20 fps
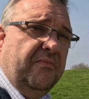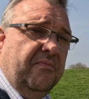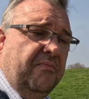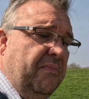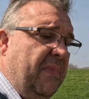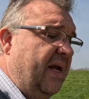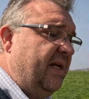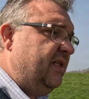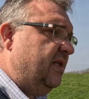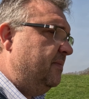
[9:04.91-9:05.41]

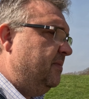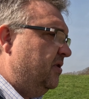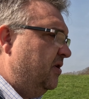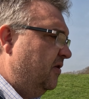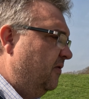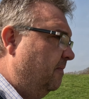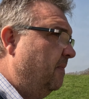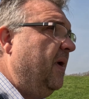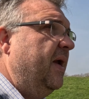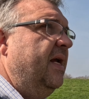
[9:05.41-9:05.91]
make some
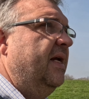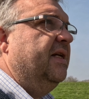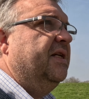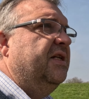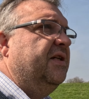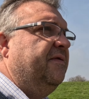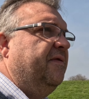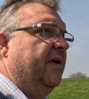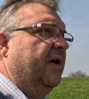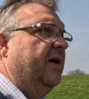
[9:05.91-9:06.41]
sort of
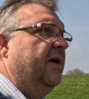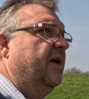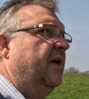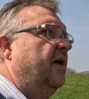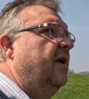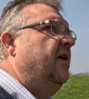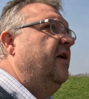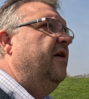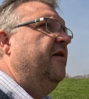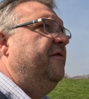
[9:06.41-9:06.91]
peace for
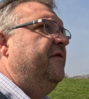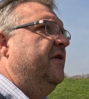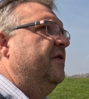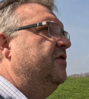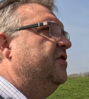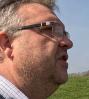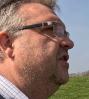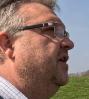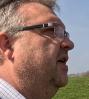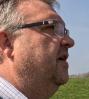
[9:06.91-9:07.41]

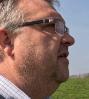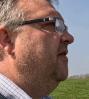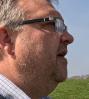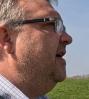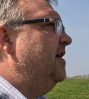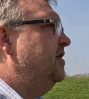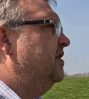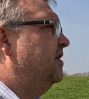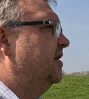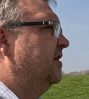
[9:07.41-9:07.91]
future
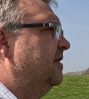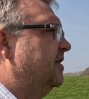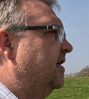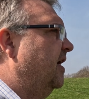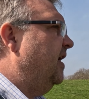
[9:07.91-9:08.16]
generations.